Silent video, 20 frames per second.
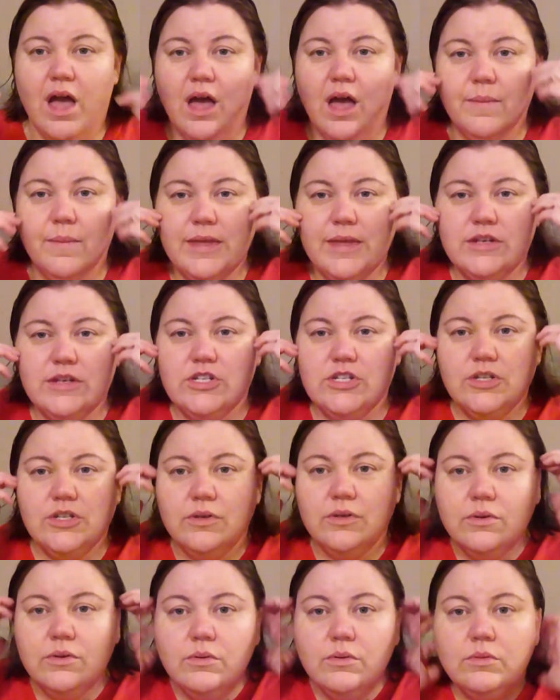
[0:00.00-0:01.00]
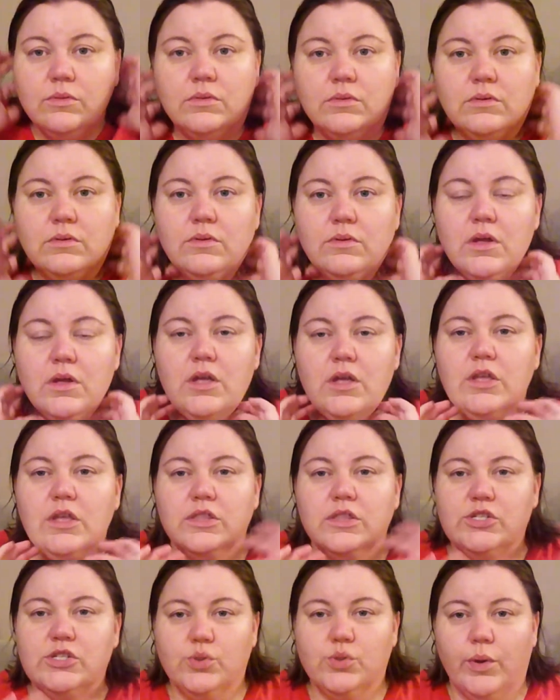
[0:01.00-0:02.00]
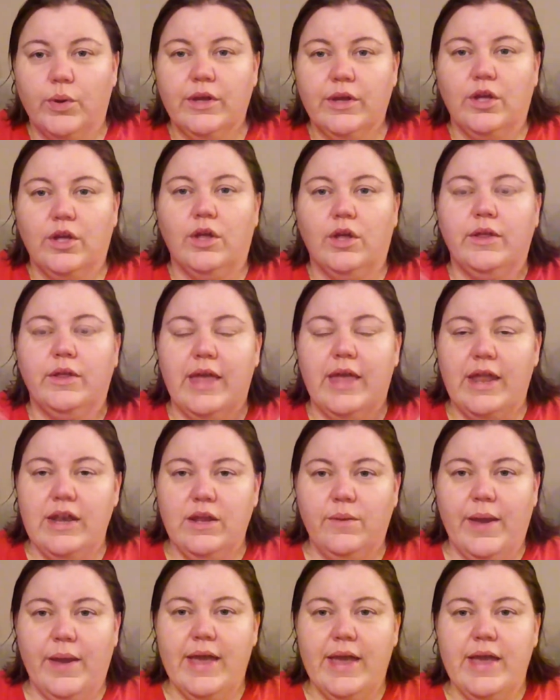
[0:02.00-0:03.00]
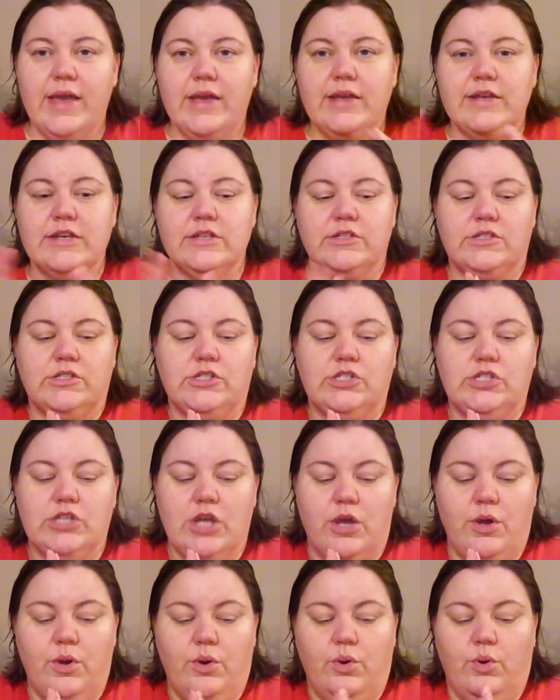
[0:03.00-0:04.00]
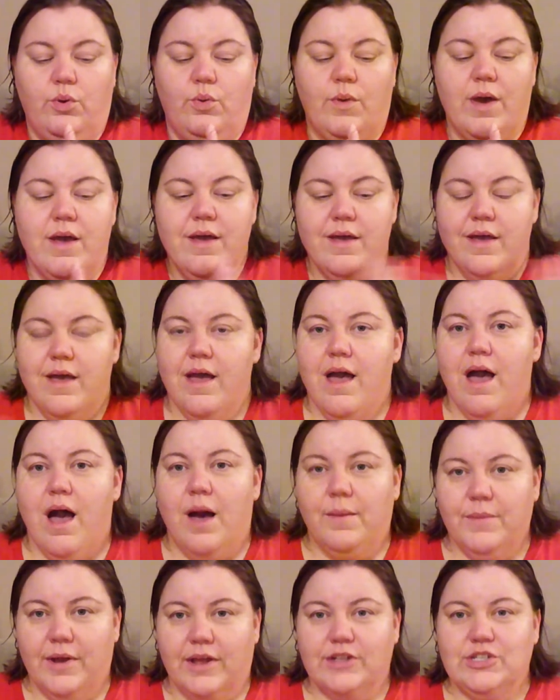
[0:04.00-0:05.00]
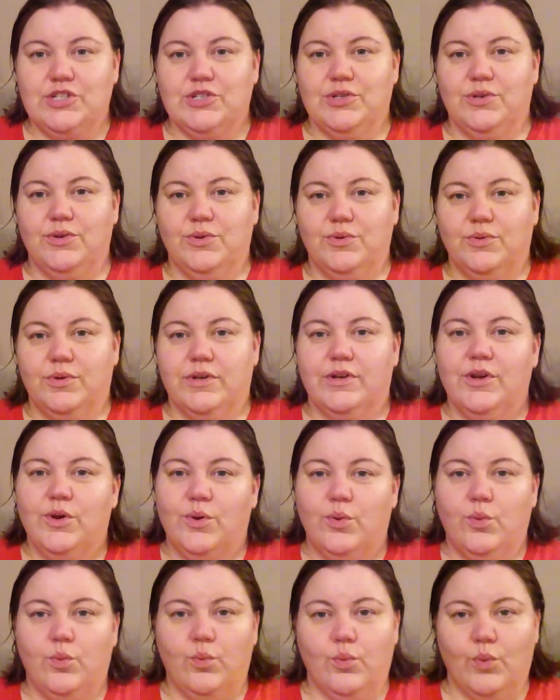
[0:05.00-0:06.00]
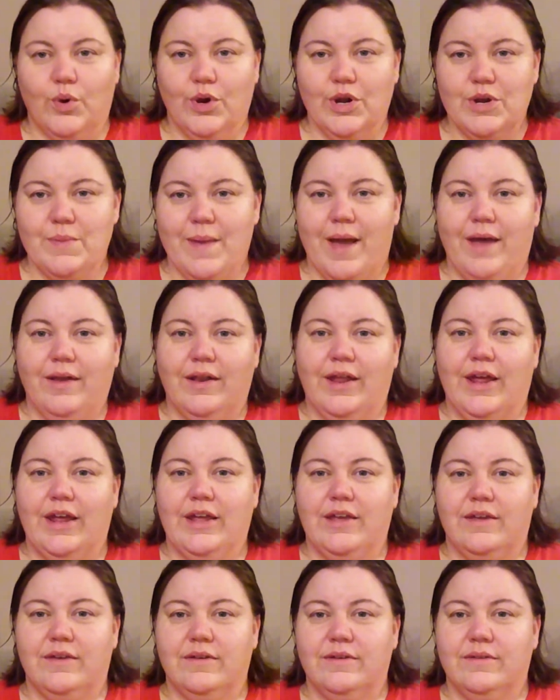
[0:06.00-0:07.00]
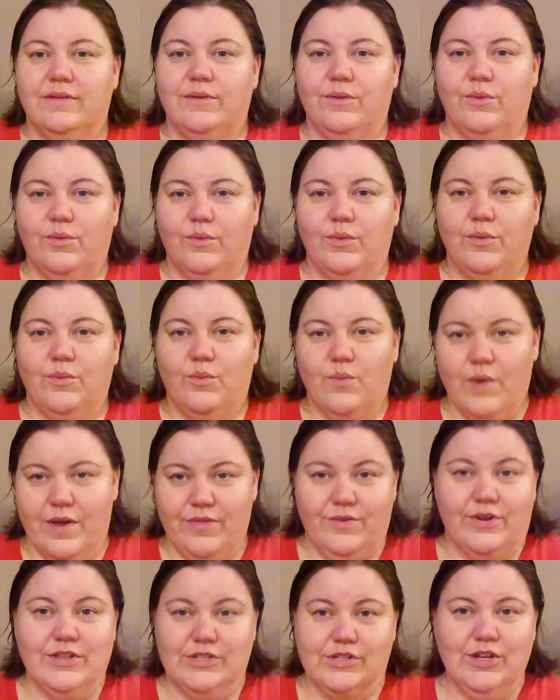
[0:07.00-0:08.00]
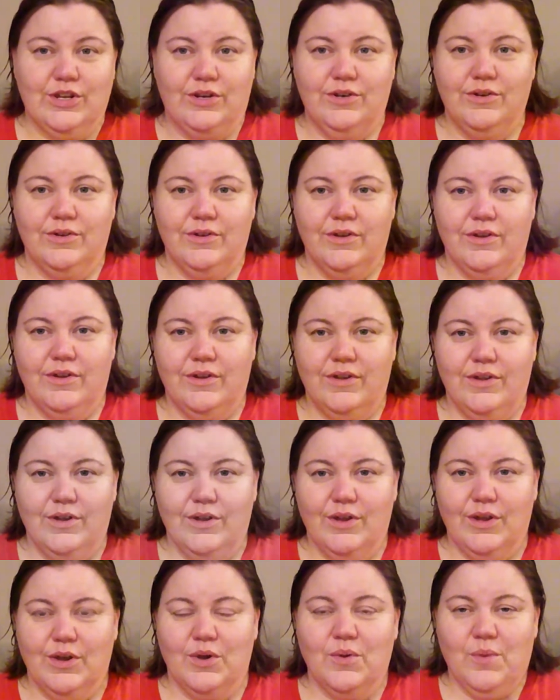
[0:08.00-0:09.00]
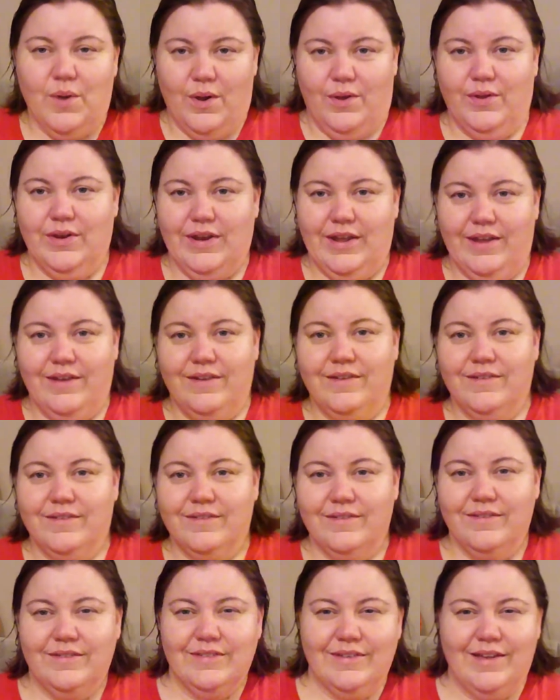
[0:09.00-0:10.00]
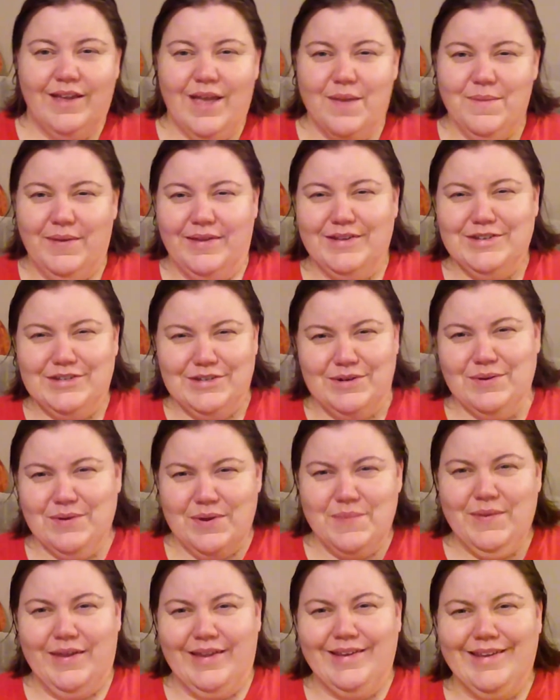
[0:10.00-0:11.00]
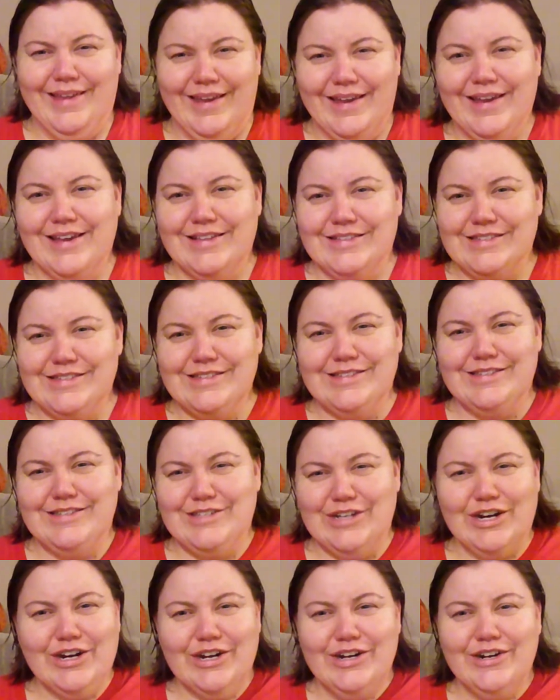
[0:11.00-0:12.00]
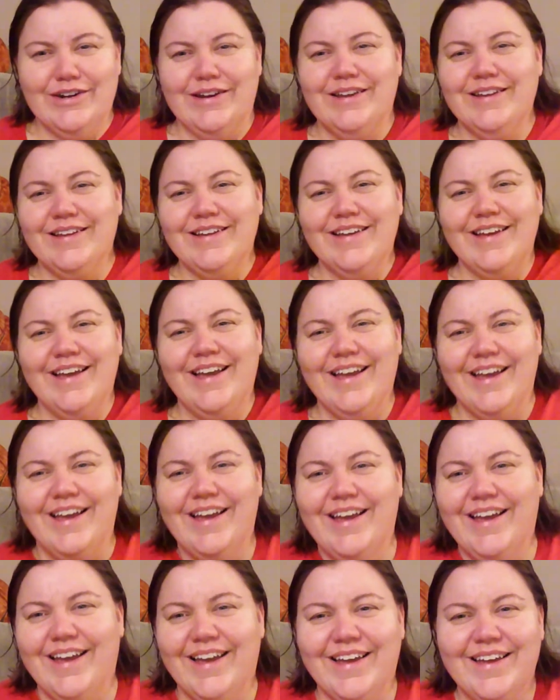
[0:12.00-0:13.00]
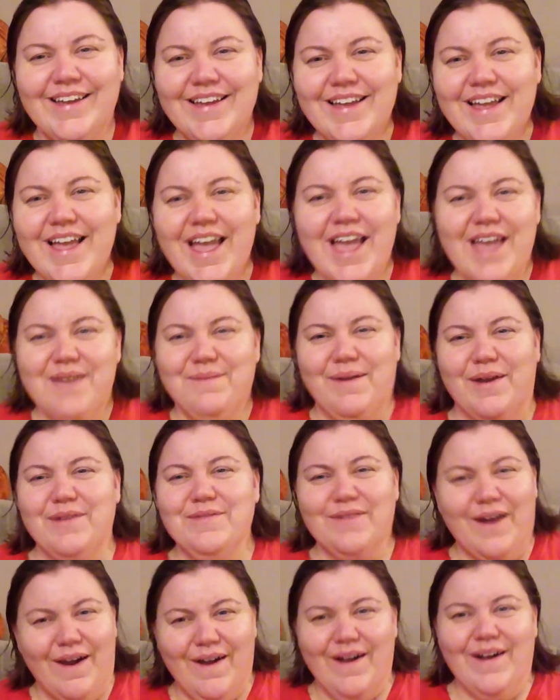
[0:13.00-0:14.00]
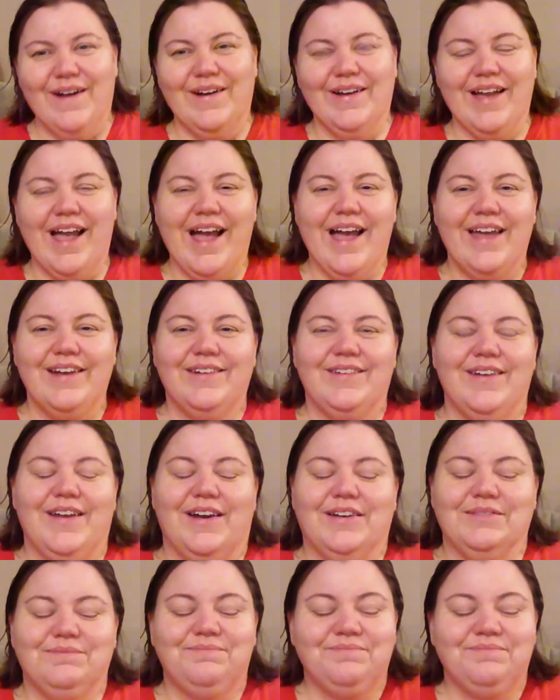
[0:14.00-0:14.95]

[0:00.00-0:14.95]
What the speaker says: into the soil anyway, so I'm not too worried about, like, whether it's good quality. I mean, do you know what I mean? Like, it's dirt. Am I wrong? I don't know.